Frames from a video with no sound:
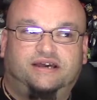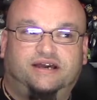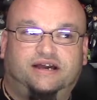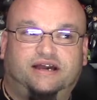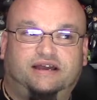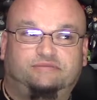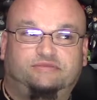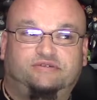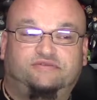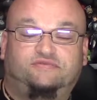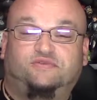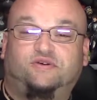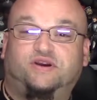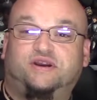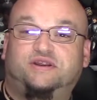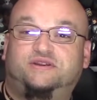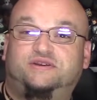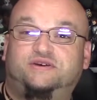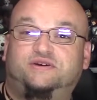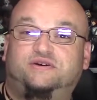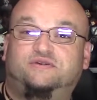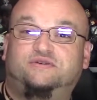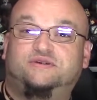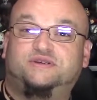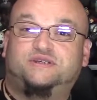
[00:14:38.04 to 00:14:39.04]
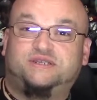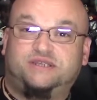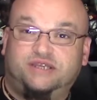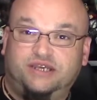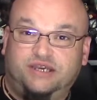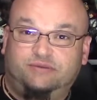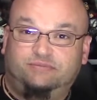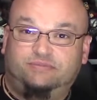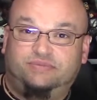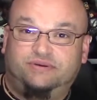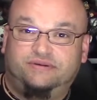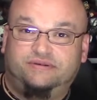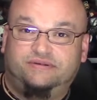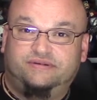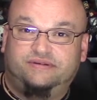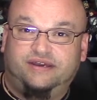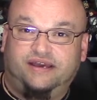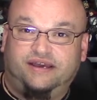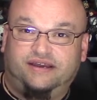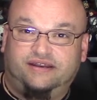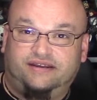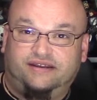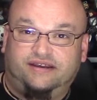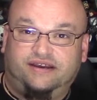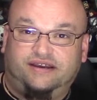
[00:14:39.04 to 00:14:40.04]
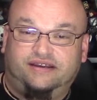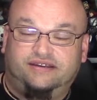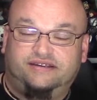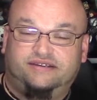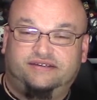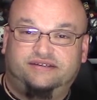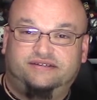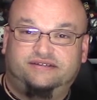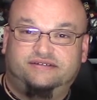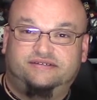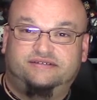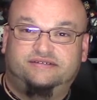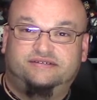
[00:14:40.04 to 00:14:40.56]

I'm afraid to go to sleep at night.